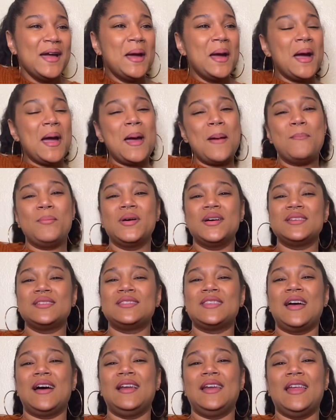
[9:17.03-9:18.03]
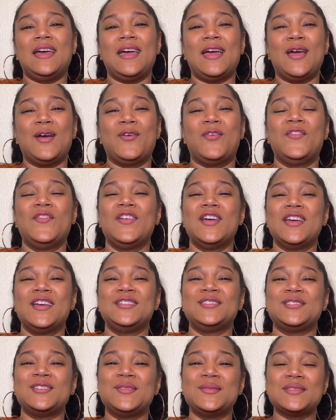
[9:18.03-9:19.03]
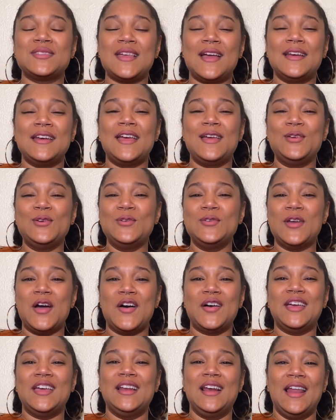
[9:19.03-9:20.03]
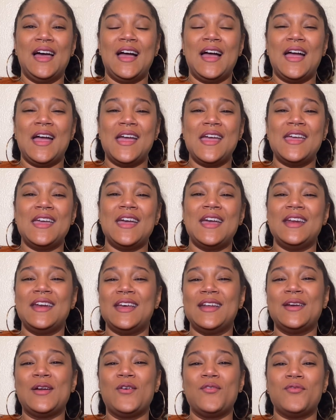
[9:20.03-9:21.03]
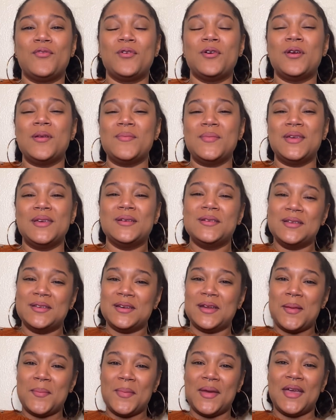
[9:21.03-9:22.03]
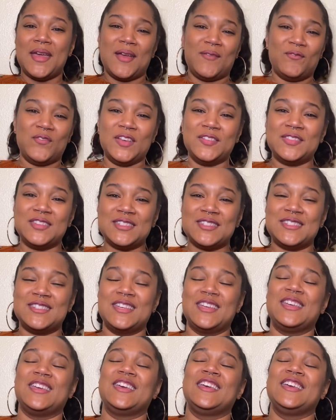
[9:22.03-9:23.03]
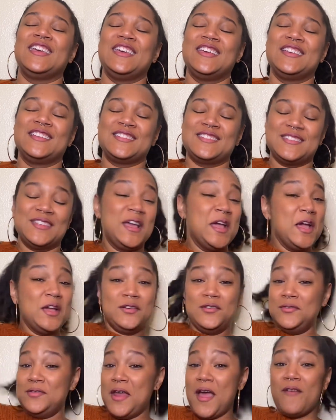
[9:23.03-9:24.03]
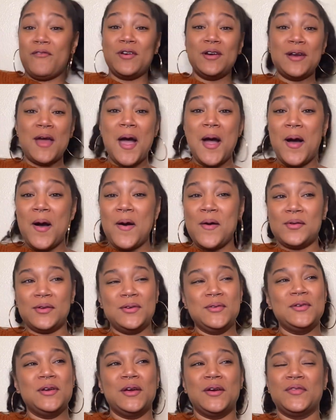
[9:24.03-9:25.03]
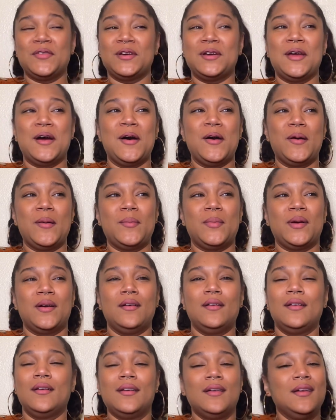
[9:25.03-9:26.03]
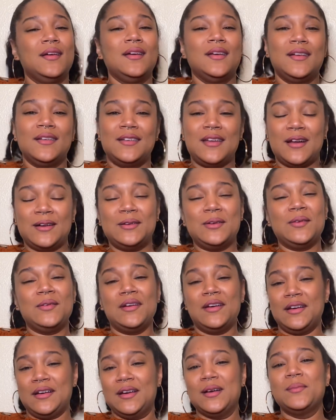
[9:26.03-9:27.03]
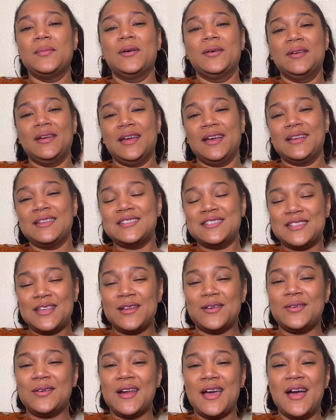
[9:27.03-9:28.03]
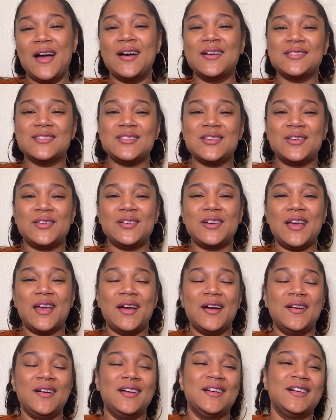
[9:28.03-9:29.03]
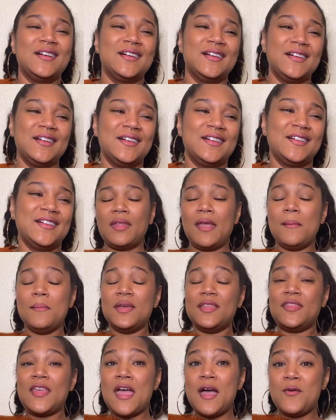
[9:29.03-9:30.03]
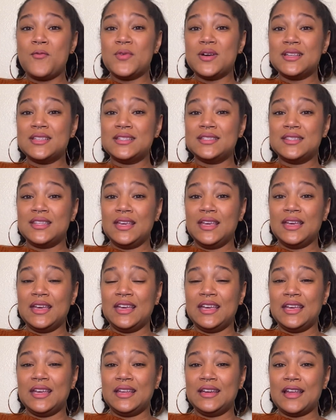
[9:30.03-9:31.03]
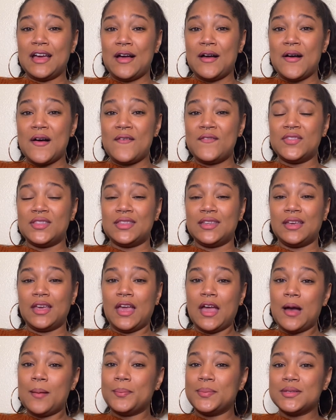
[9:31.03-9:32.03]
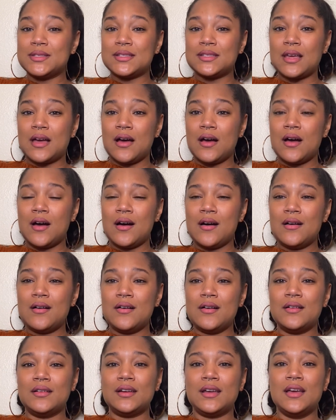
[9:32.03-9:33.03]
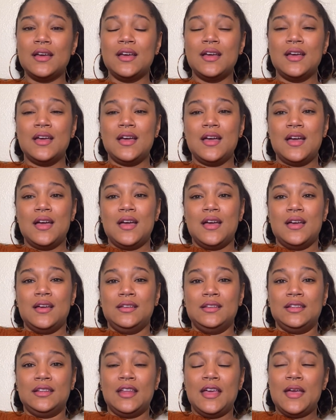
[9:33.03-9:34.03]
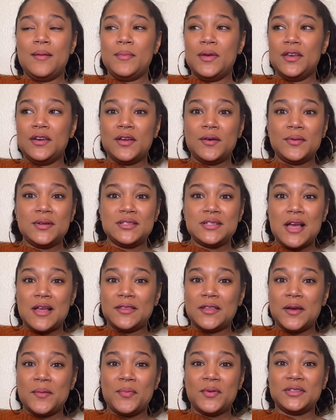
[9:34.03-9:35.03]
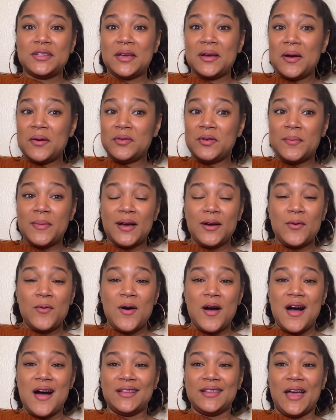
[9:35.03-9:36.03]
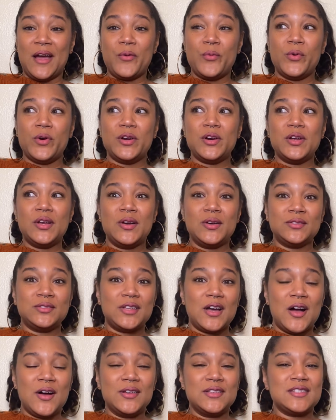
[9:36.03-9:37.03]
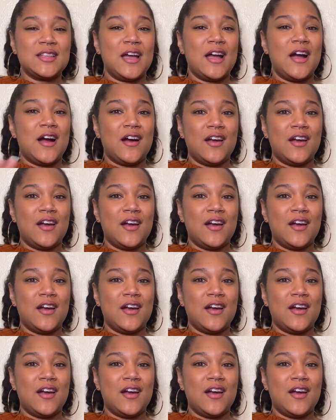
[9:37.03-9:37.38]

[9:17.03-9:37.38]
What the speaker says: I bust out laughing. She was like, now you know he lying. He ain't at no 40 million. That man 56. You never know. You never know. But Dr. Greg, come on now. Settle down. Settle down. But that was the end of the episode. Let me know what y'all think what they're gonna do about Quad. Like, what are your thoughts? Like,